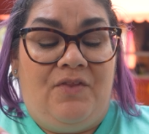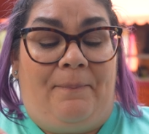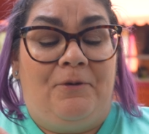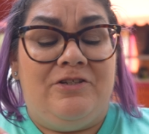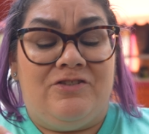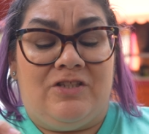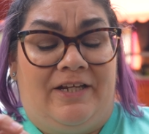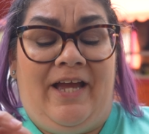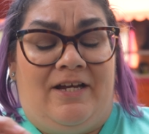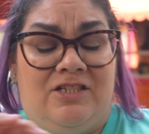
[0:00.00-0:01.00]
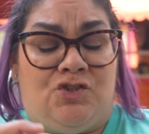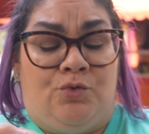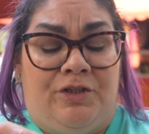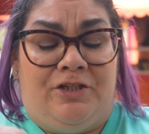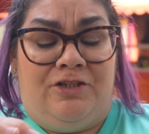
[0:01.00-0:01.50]
That part is yeah, it's a
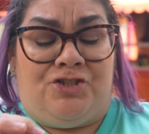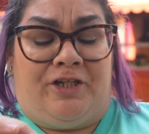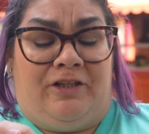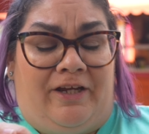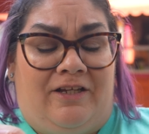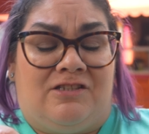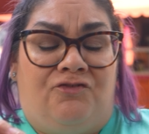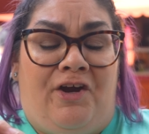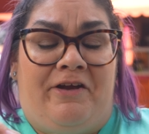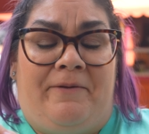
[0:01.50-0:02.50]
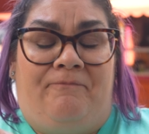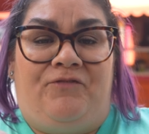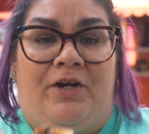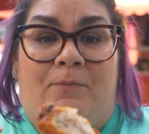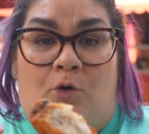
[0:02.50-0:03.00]
really good chicken. Like it's very
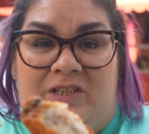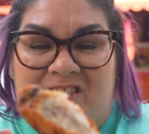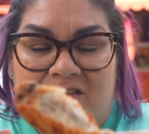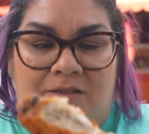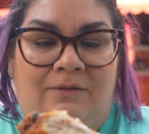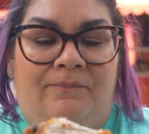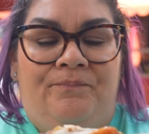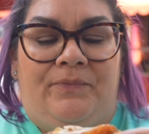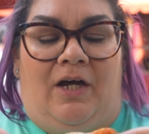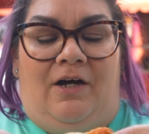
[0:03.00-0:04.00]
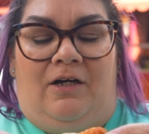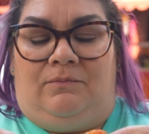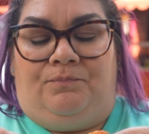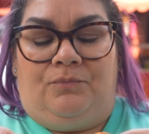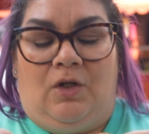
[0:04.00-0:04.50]
very moist. Yeah, it's not
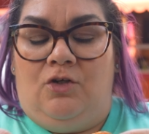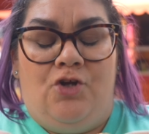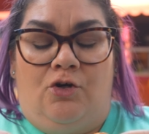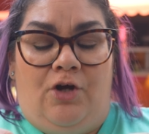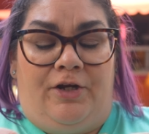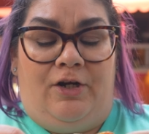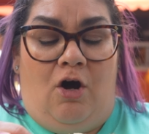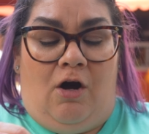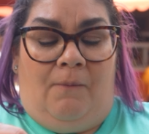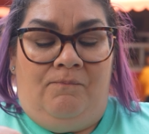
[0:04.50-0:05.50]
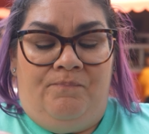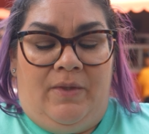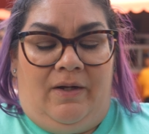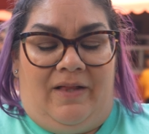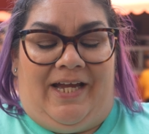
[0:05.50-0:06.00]
dried um, out at all. No, not at all.
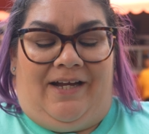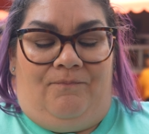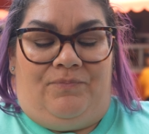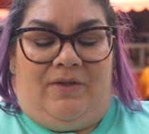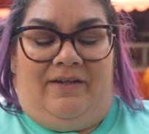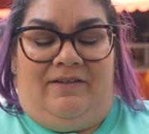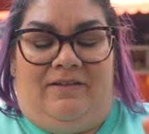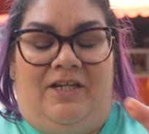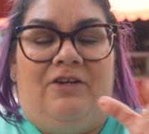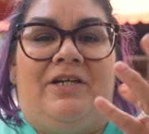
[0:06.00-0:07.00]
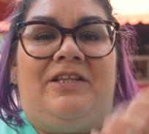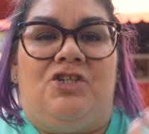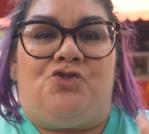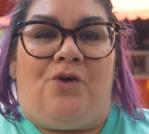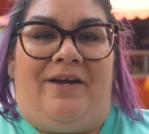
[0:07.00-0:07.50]
Like hearing
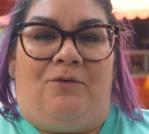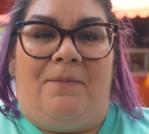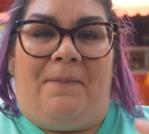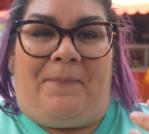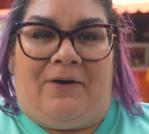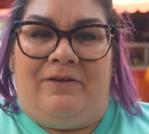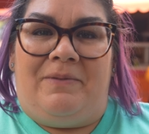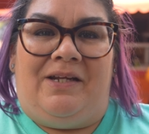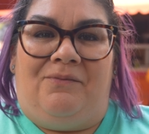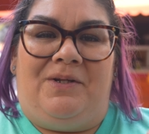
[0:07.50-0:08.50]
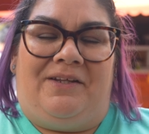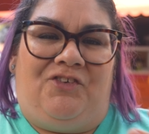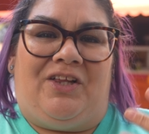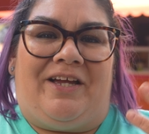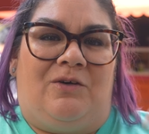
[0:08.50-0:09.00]
the dry rub about it made it
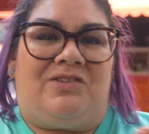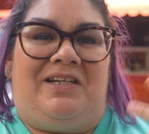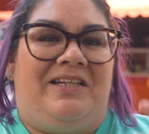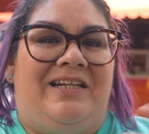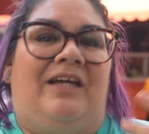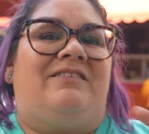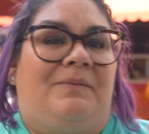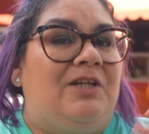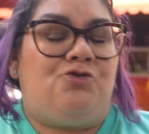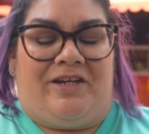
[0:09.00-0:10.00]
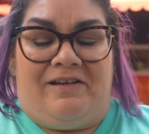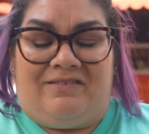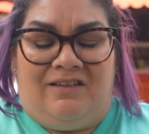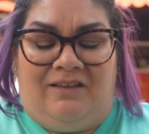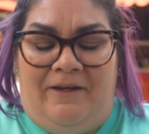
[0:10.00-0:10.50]
feel like I was gonna need like something to drink
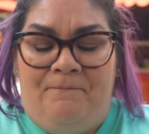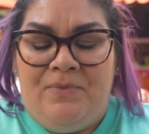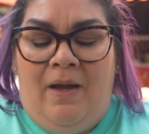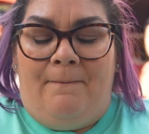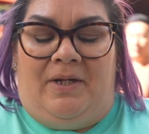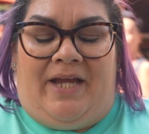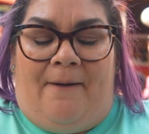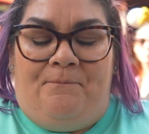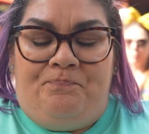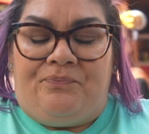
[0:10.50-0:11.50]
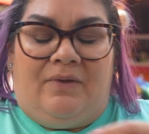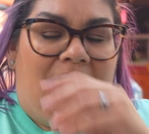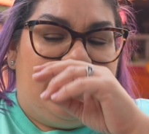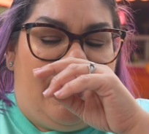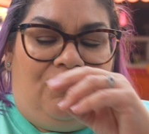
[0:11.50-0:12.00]
instantly. But yeah,
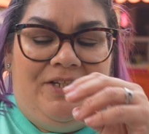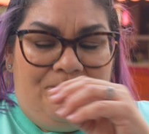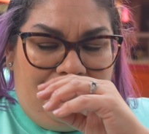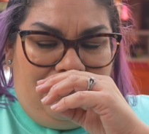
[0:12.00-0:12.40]
it definitely